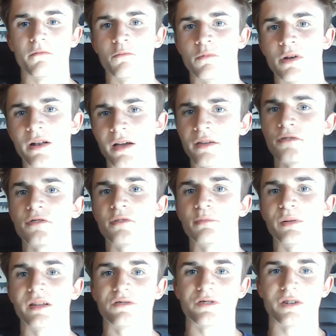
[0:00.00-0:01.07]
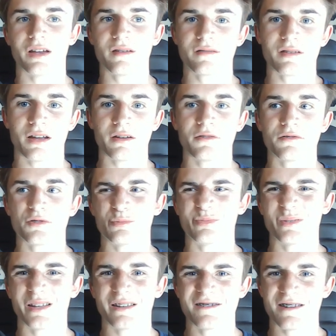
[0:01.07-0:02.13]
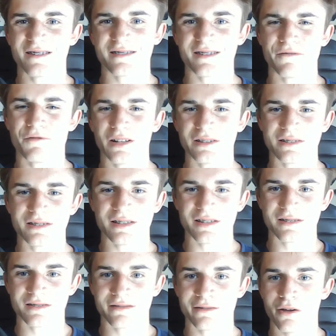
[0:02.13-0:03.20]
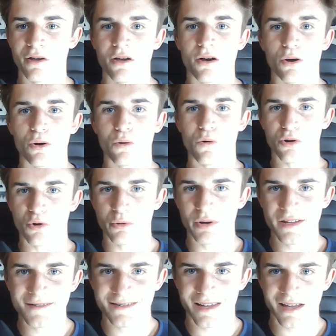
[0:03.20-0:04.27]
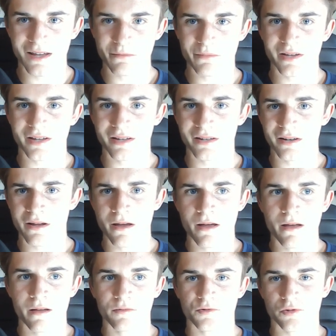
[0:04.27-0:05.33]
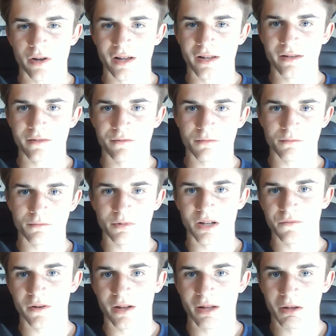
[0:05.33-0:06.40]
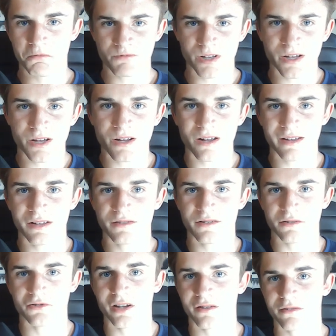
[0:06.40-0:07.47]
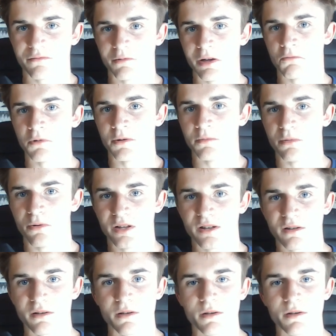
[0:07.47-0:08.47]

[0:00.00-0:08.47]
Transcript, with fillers: When I used to play chess, I used to play chess. I fell into this whole Queen's Gambit trend, whatever, and I really got into chess at one point.